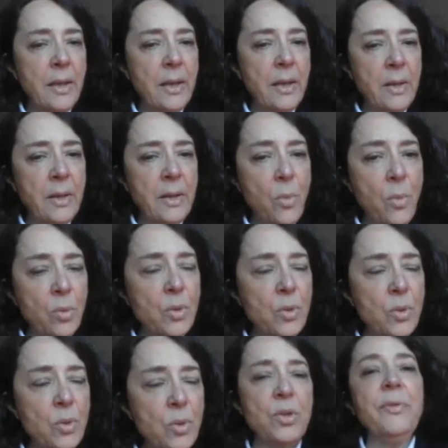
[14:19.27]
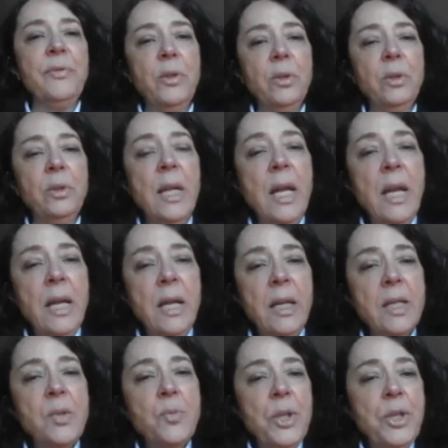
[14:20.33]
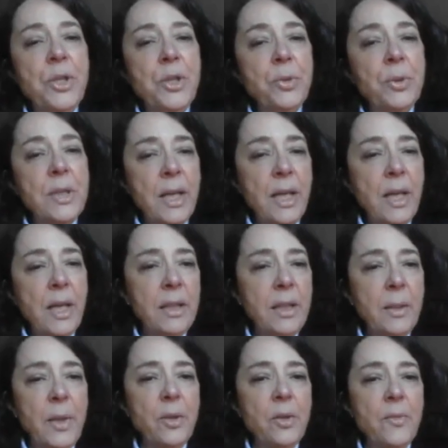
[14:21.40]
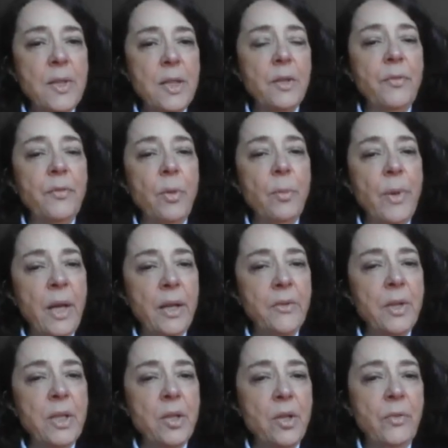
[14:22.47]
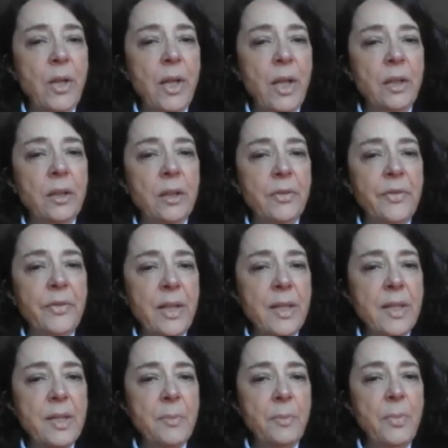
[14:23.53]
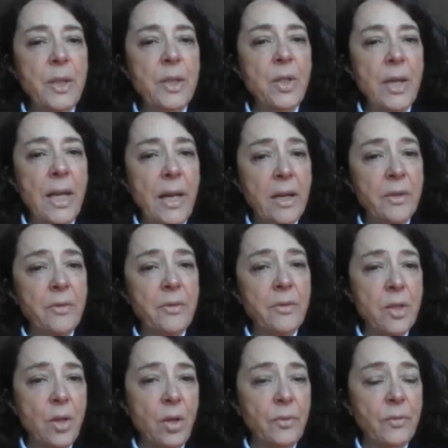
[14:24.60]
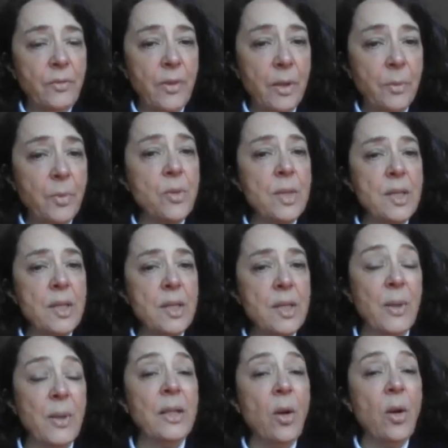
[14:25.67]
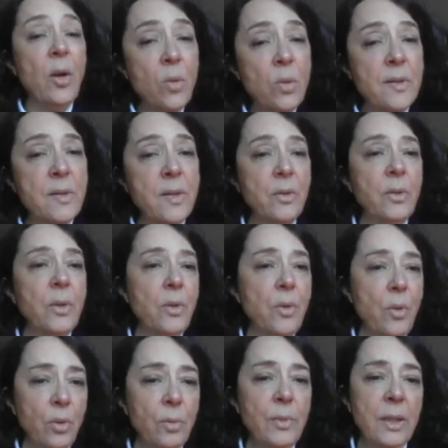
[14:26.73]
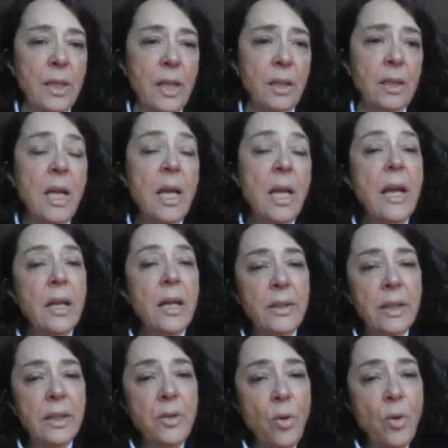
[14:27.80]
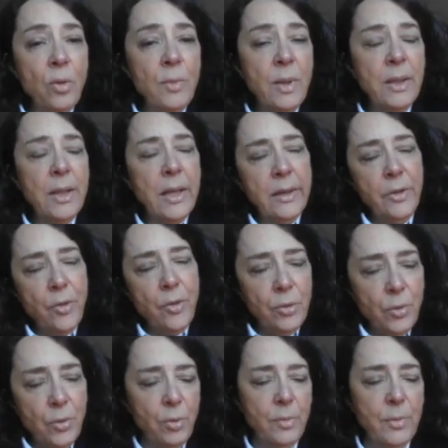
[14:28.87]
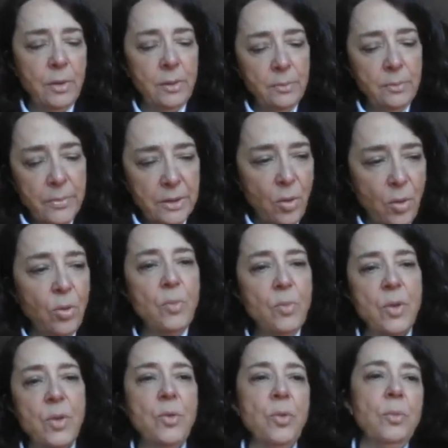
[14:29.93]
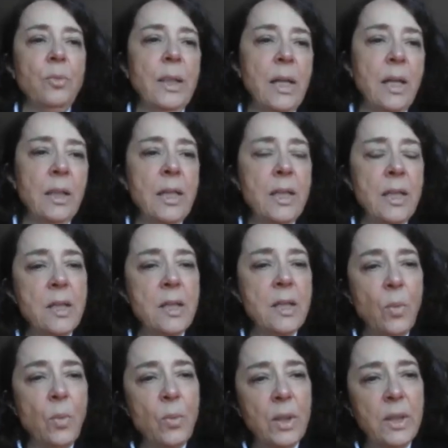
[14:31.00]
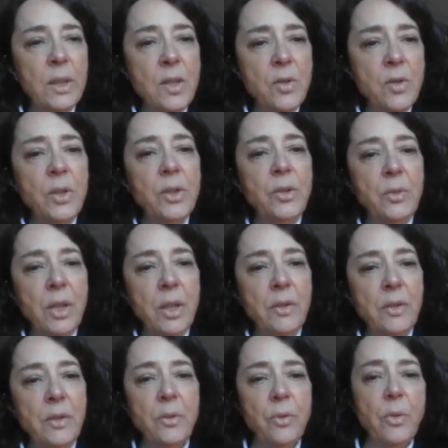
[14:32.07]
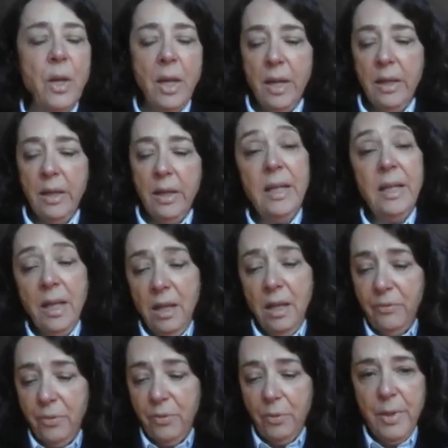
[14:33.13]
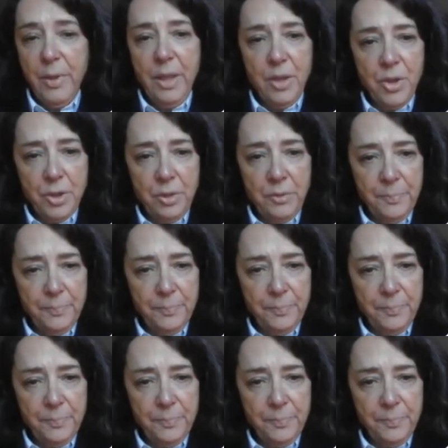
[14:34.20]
the most useful is when you take the biopsies from areas of the interface, areas of fibrosis, but also normal lung. The normal, not normal, but almost normal lung is what is going to give you the information.